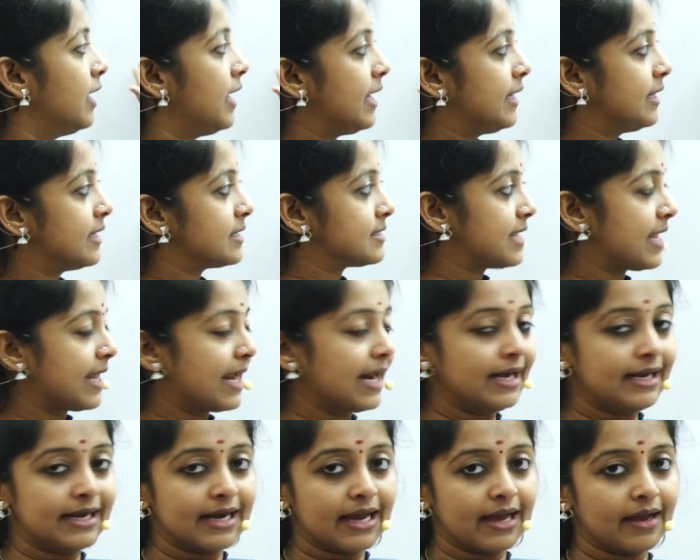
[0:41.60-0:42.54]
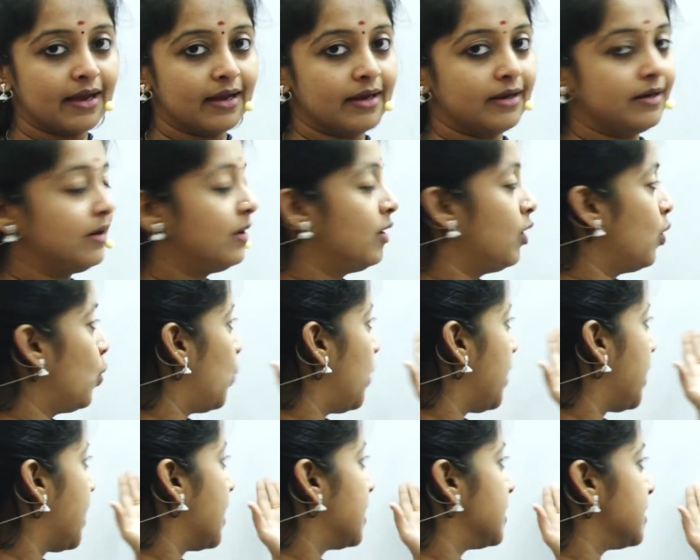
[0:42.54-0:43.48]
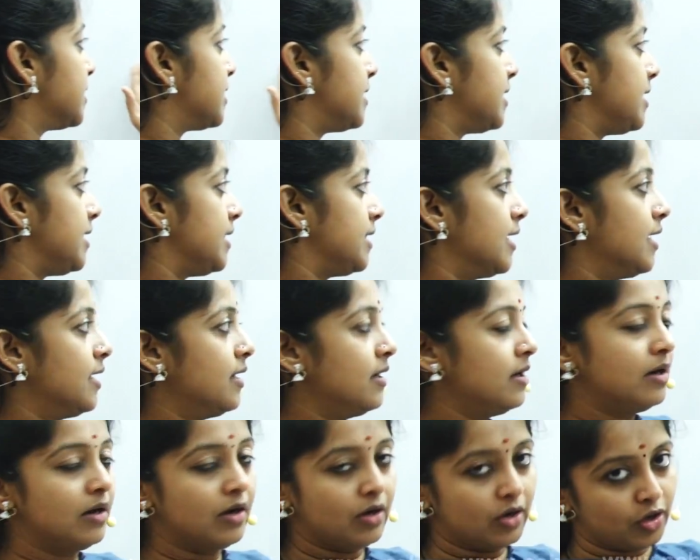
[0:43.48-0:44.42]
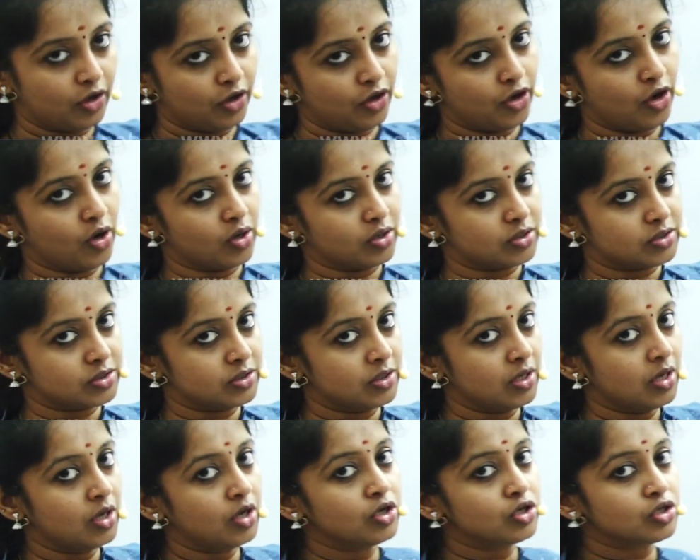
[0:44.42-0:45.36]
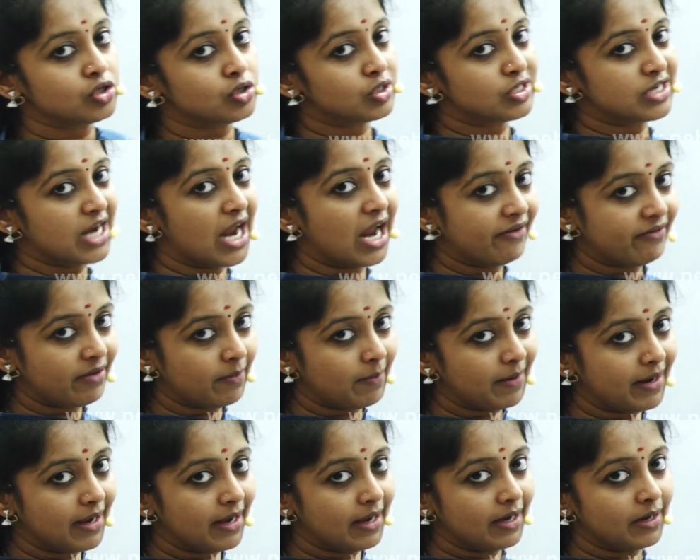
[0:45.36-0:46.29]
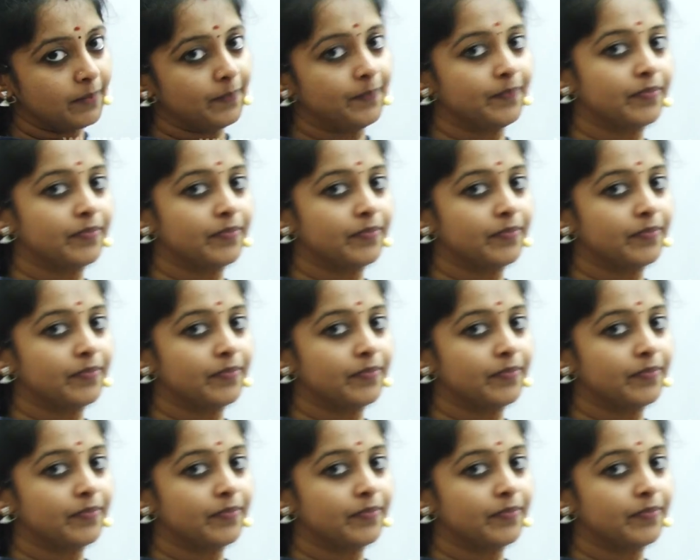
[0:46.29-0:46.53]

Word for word: in the second line, we can see the dots. So, shall we begin?